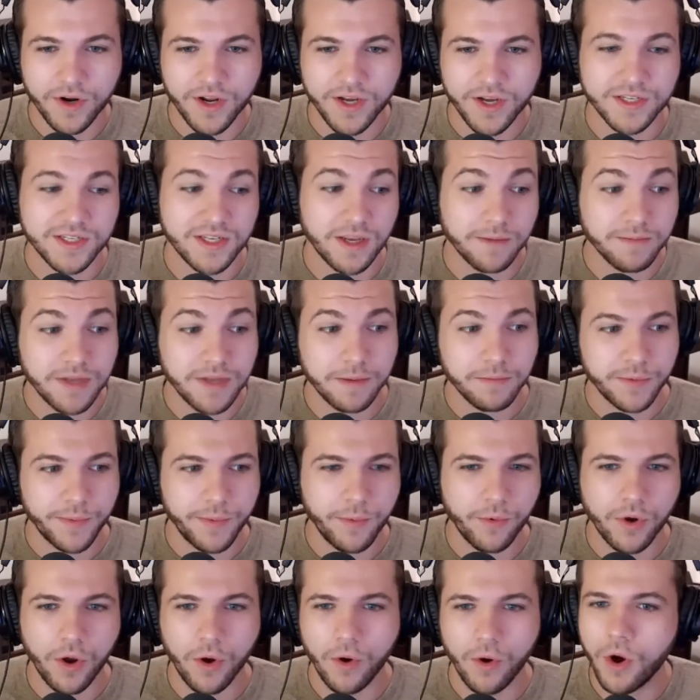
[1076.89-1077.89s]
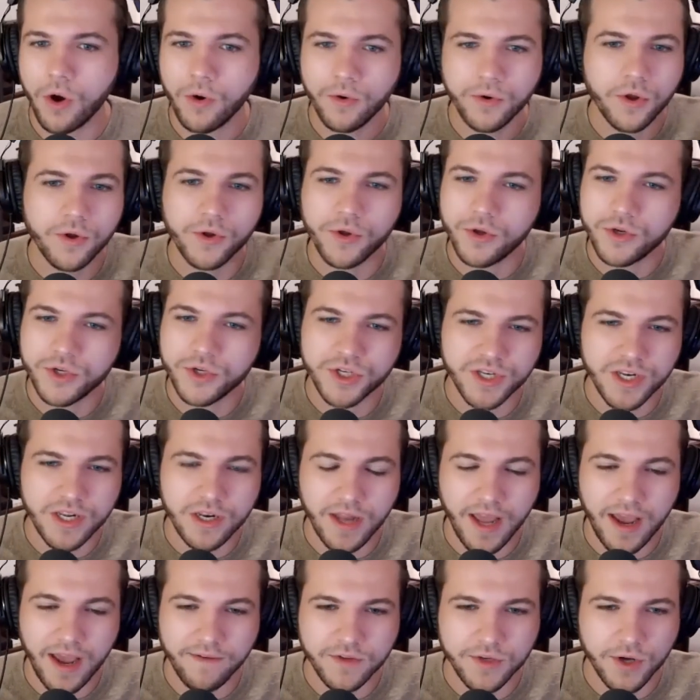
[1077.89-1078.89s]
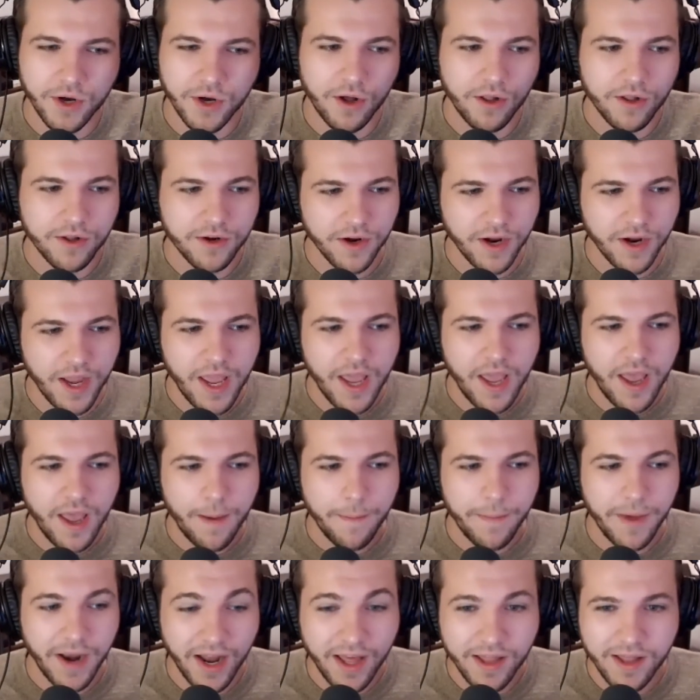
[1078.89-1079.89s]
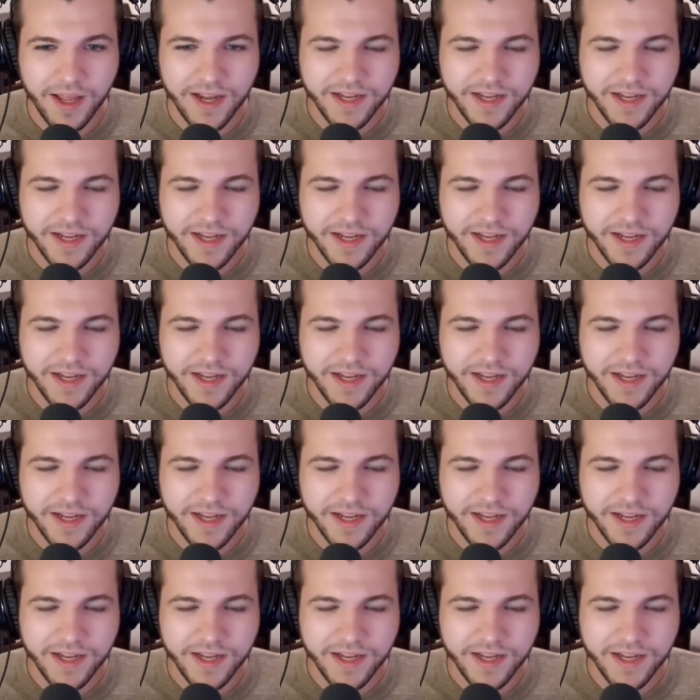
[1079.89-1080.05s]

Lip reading: Because sometimes people go, oh no, you just need to have taller. But I like